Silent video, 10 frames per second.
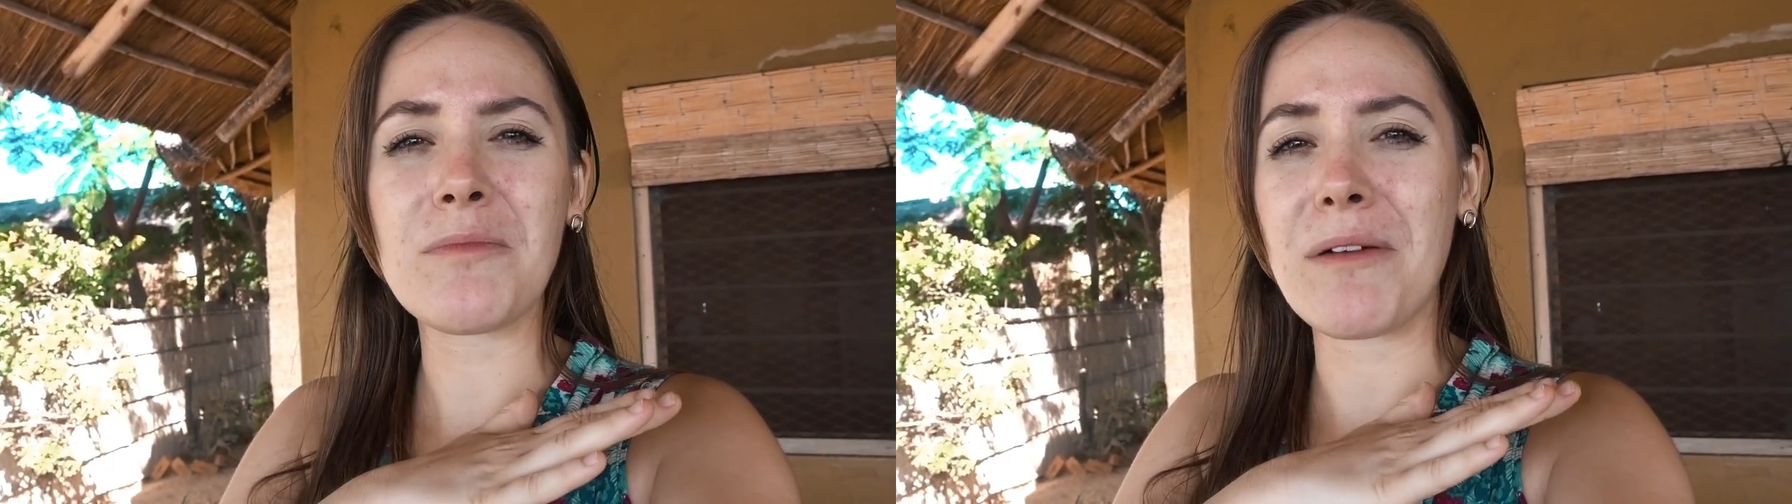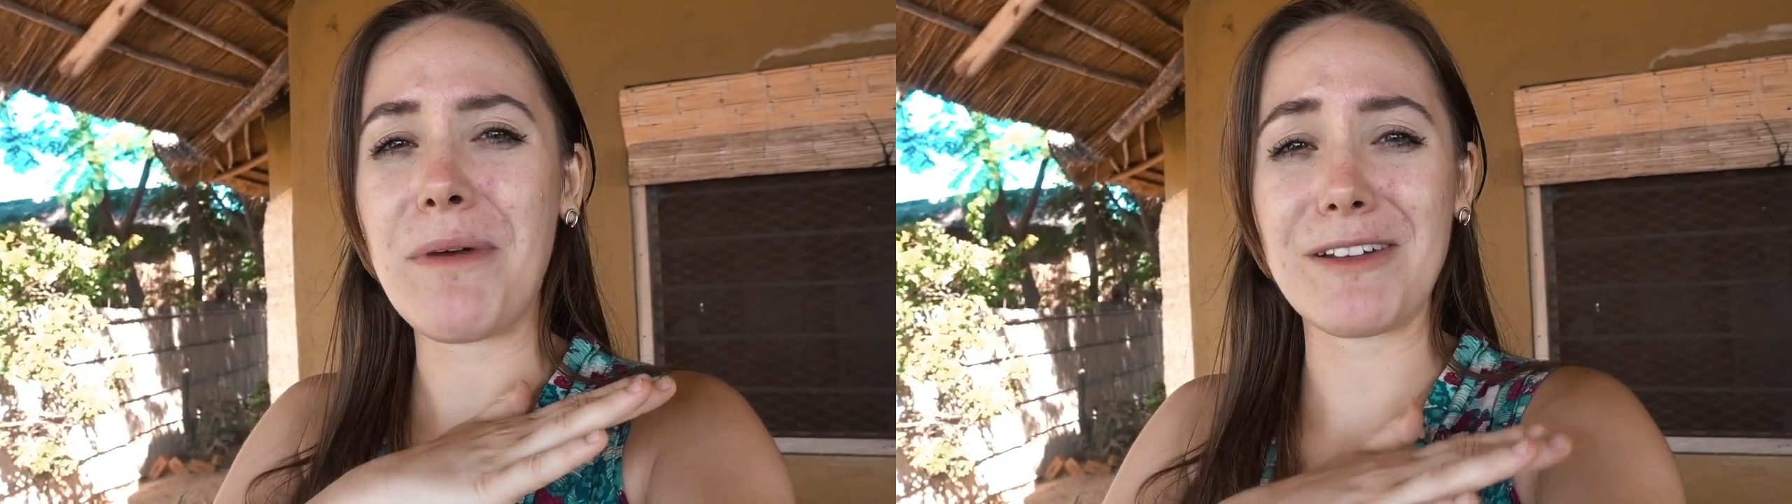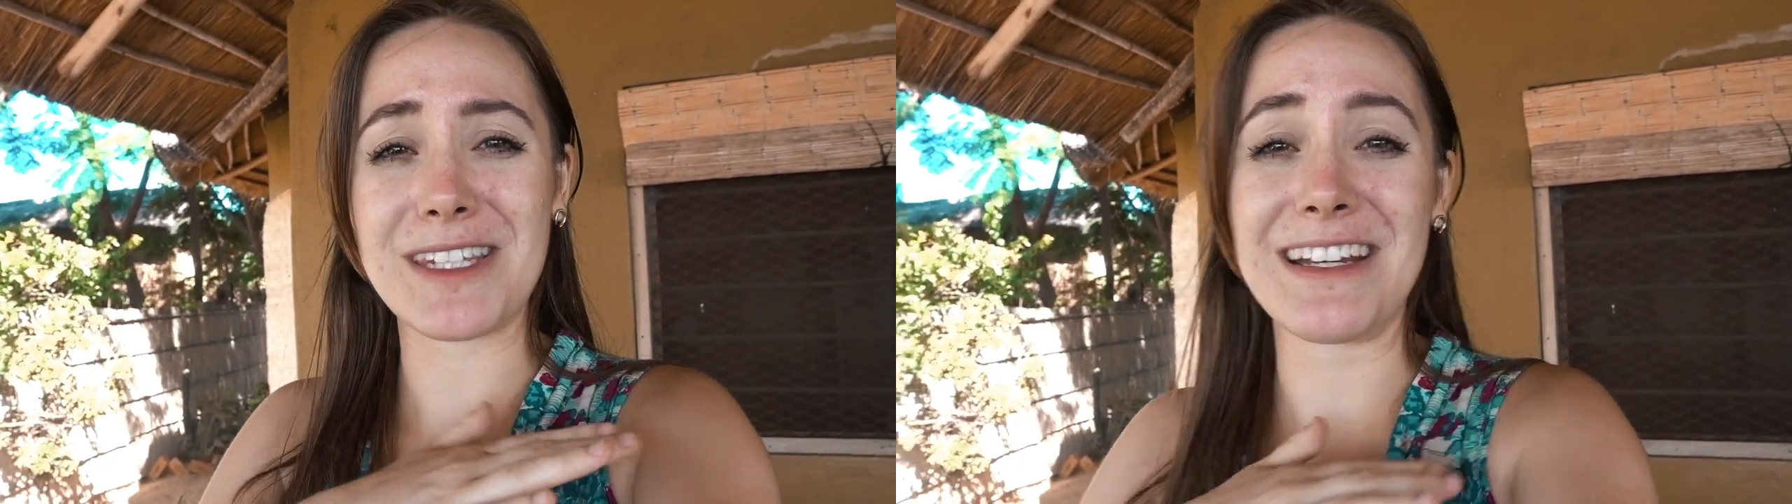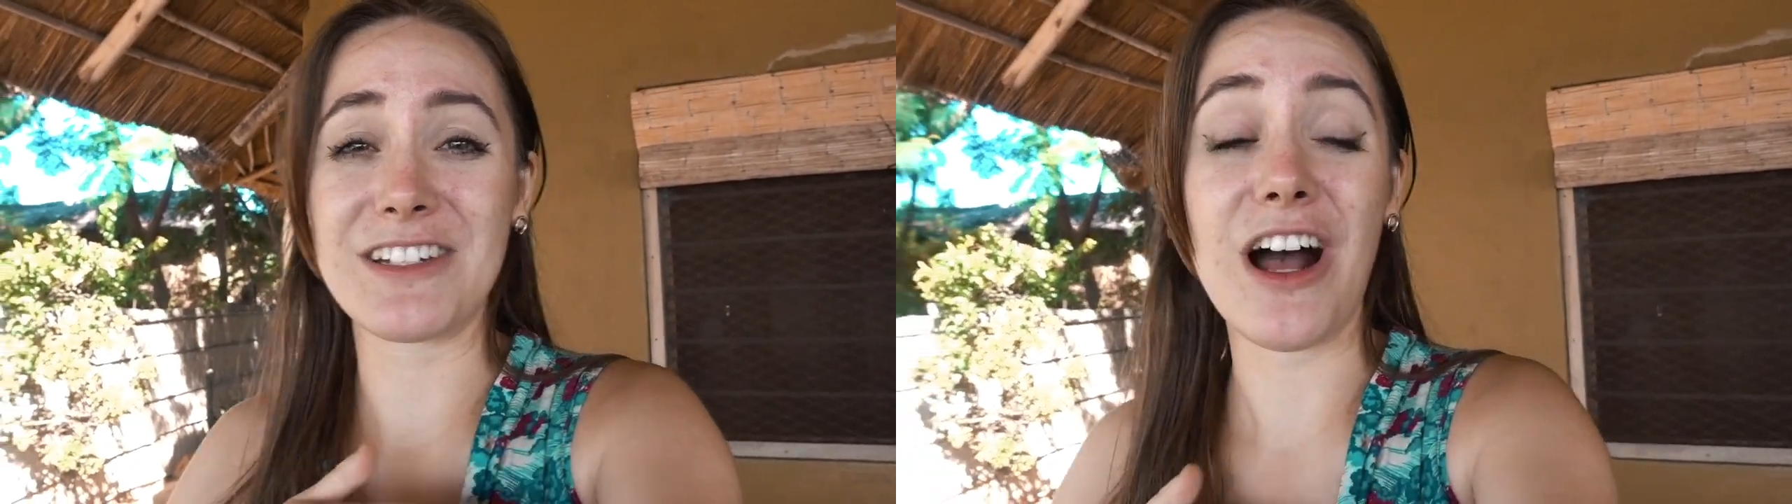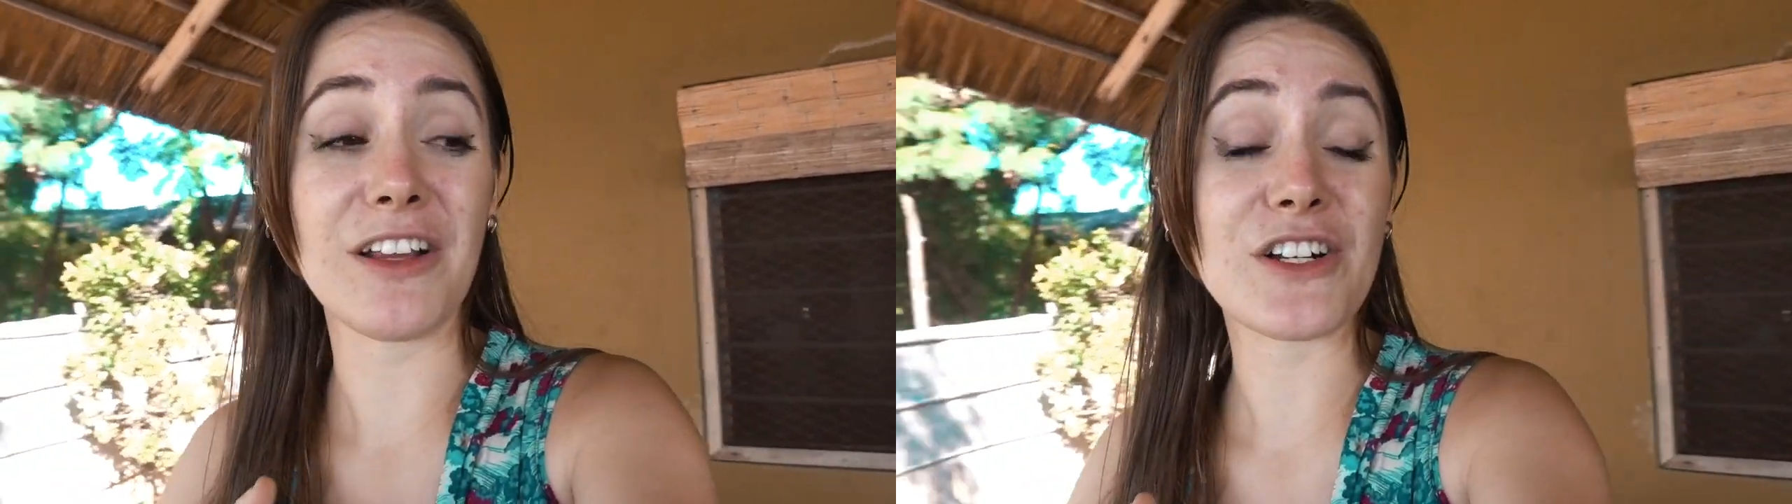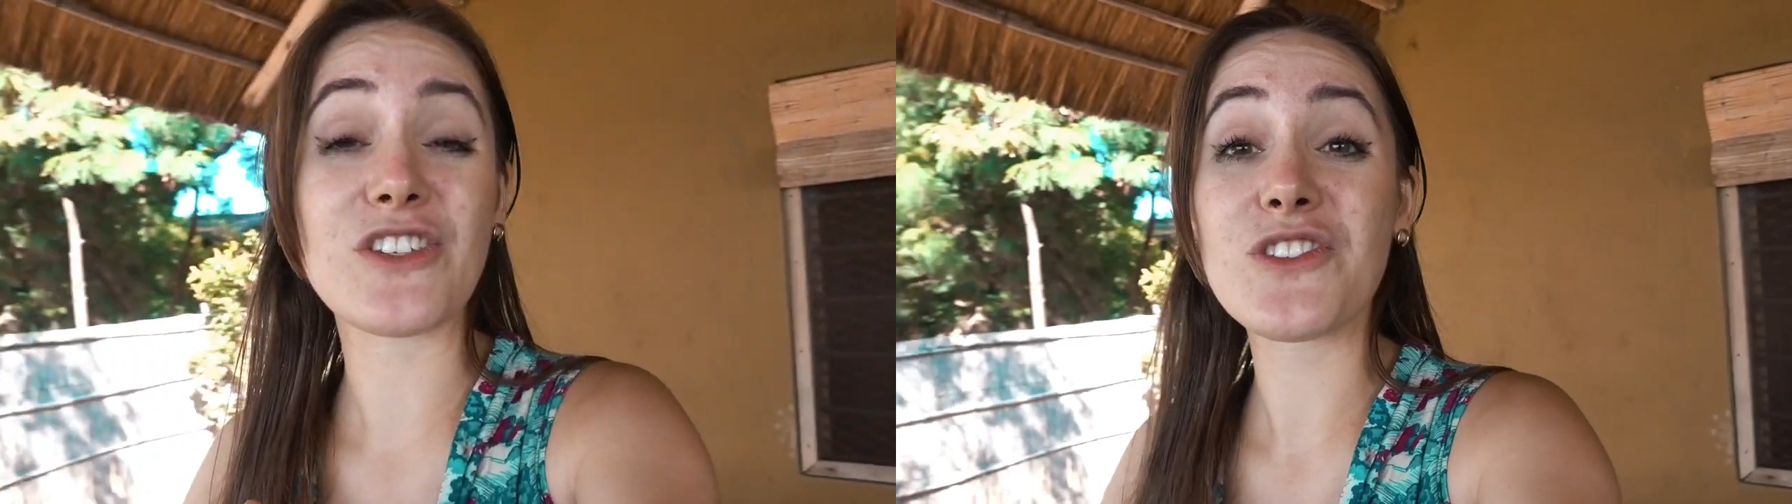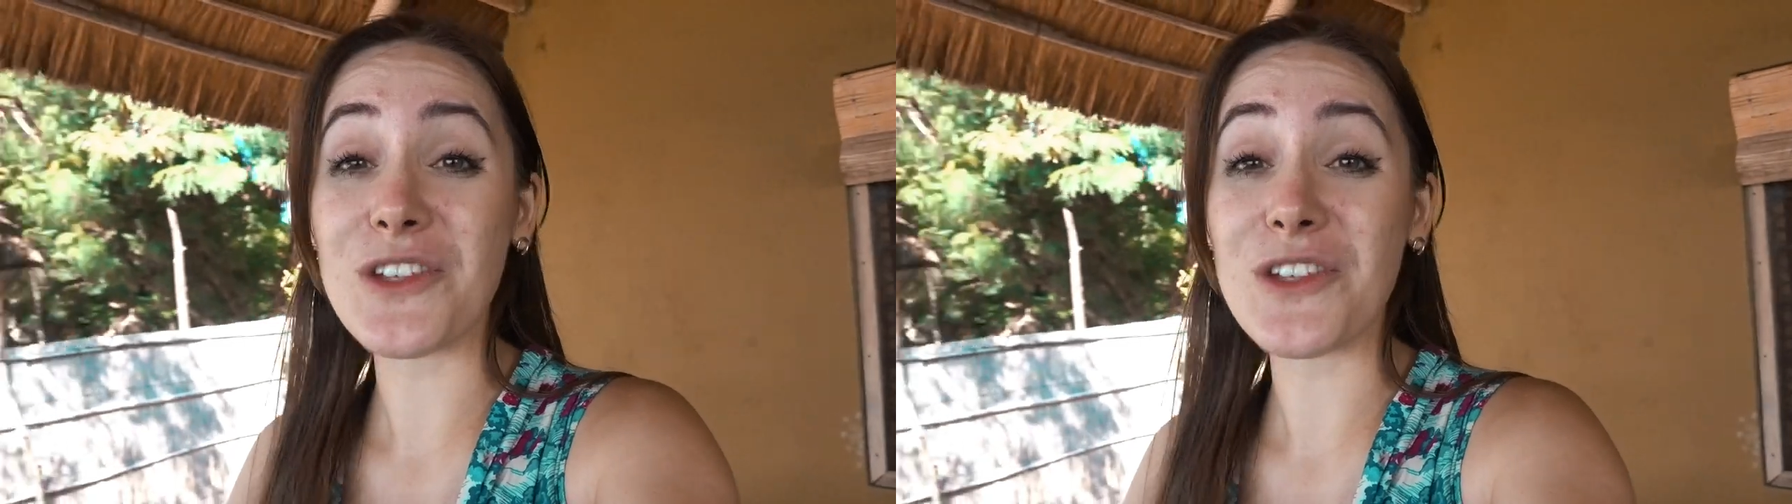about ten dollars,